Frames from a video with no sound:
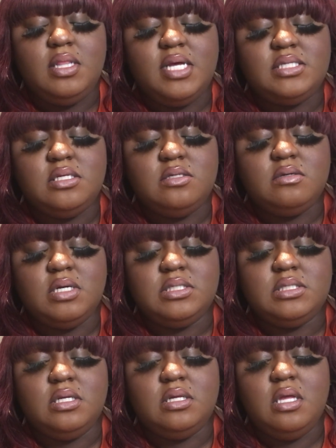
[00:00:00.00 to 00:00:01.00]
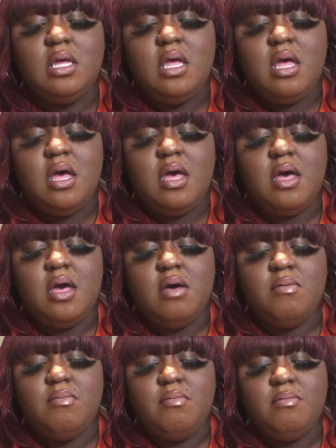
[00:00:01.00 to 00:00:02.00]
that's interesting
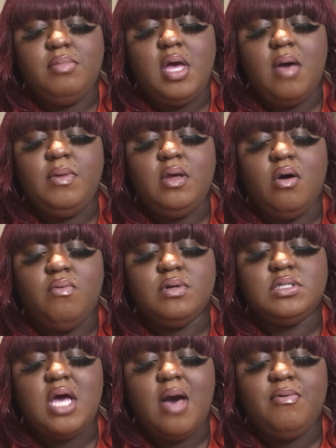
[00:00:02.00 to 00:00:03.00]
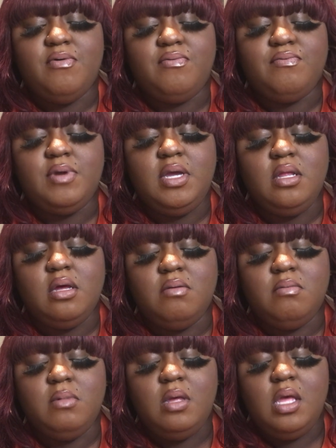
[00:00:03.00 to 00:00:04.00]
um coming over top of
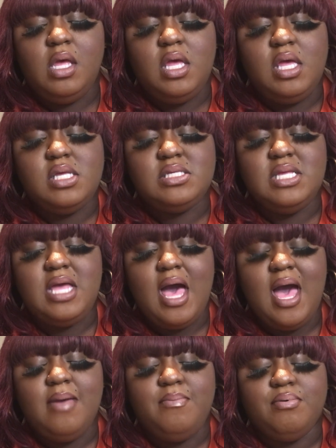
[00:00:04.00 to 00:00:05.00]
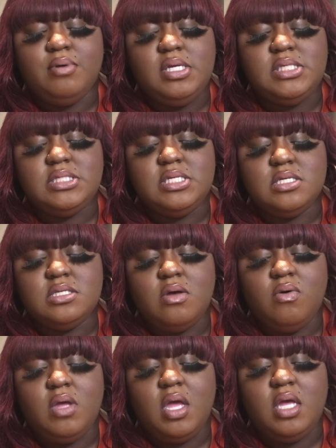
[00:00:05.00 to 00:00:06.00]
freedom is the high priestess,
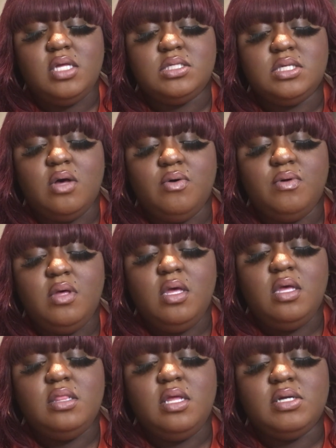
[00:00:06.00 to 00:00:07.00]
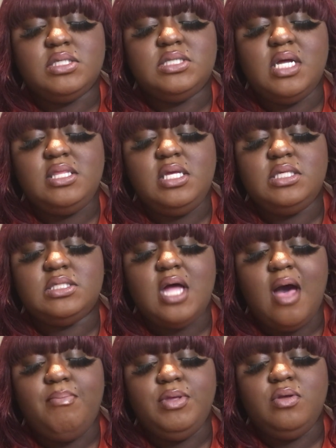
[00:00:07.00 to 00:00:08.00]
okay? So there is nothing
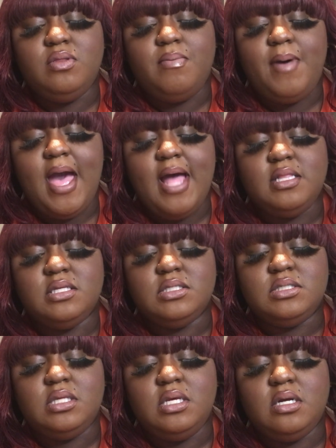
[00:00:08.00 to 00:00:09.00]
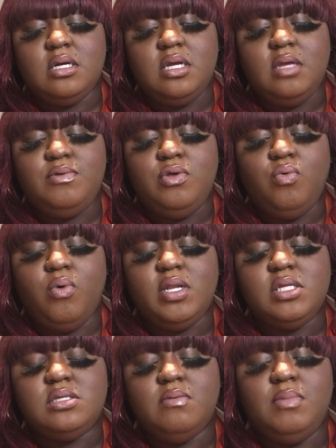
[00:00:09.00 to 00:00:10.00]
stopping you. The path is clear if you want
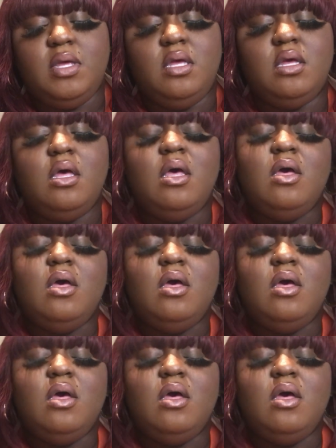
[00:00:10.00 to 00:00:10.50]
it to be,